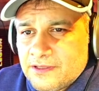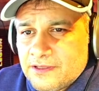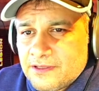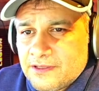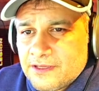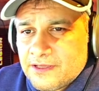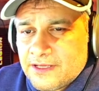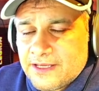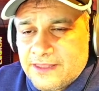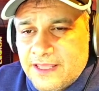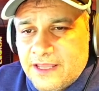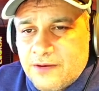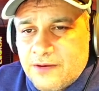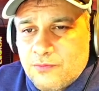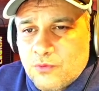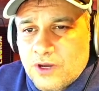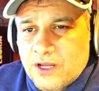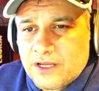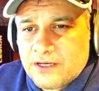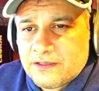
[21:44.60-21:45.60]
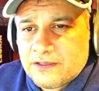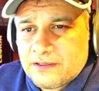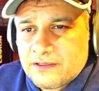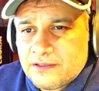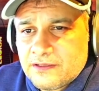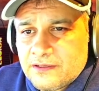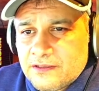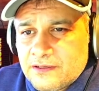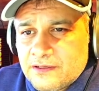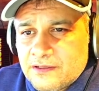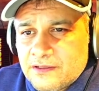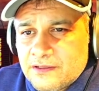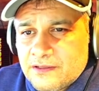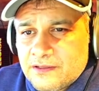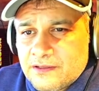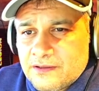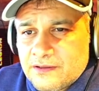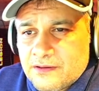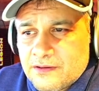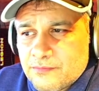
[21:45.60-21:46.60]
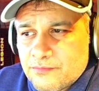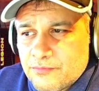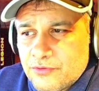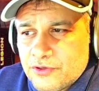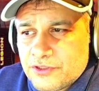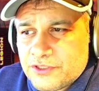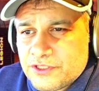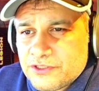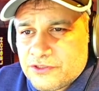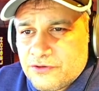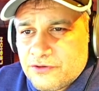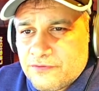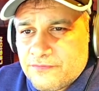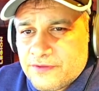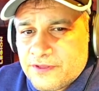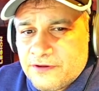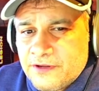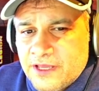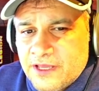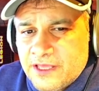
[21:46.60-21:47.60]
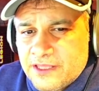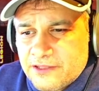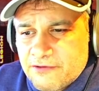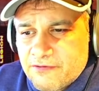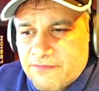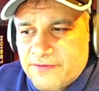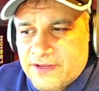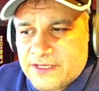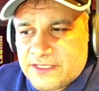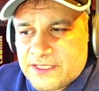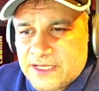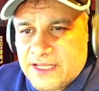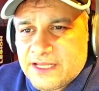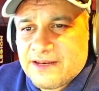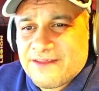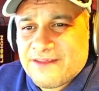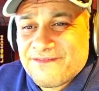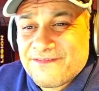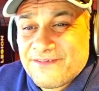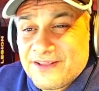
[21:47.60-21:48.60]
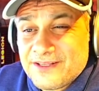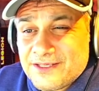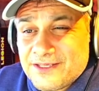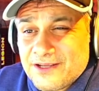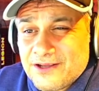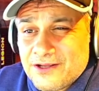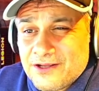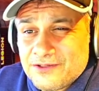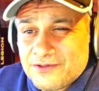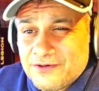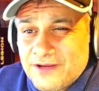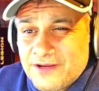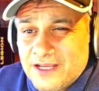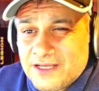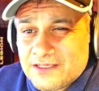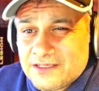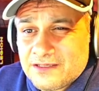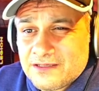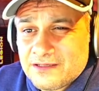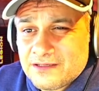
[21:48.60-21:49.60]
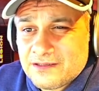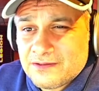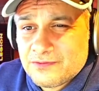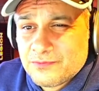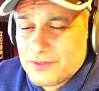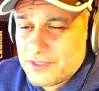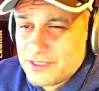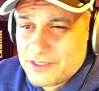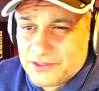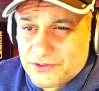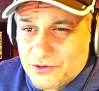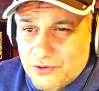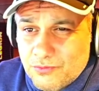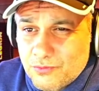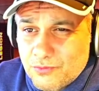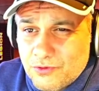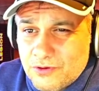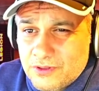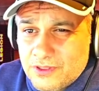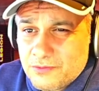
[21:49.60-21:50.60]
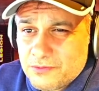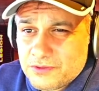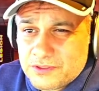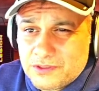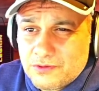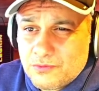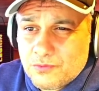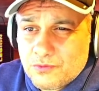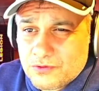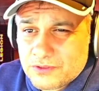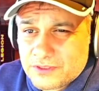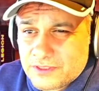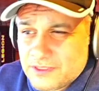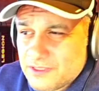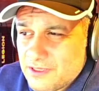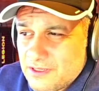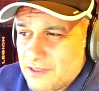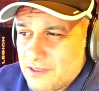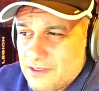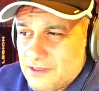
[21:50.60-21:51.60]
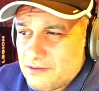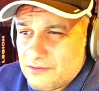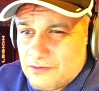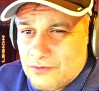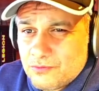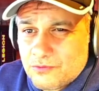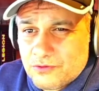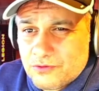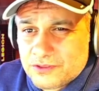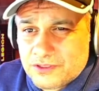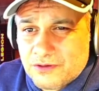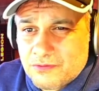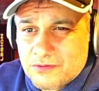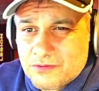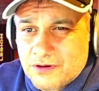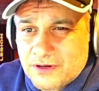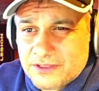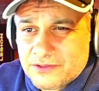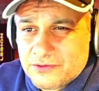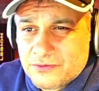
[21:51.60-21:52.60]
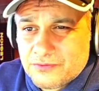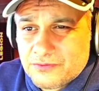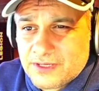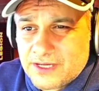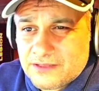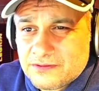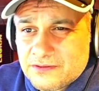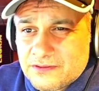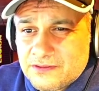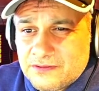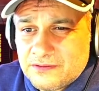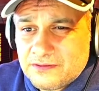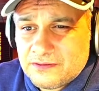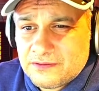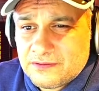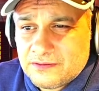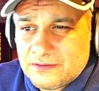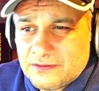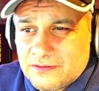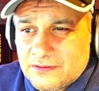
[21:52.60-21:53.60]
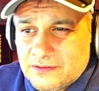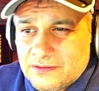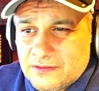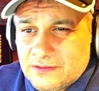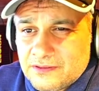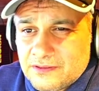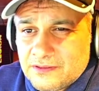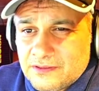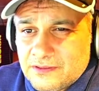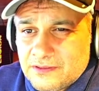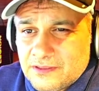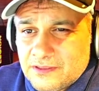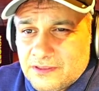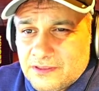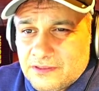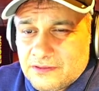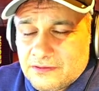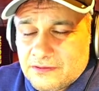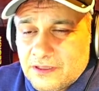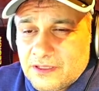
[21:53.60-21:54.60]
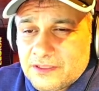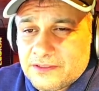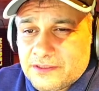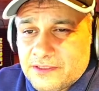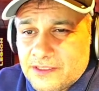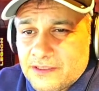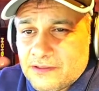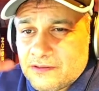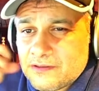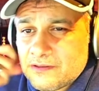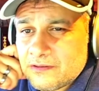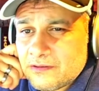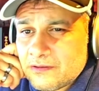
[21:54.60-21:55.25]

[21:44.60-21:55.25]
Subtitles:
And then what? Bush is over there. They're investing in defense contracts when there's no war. There was no wars going on in 2000. Not until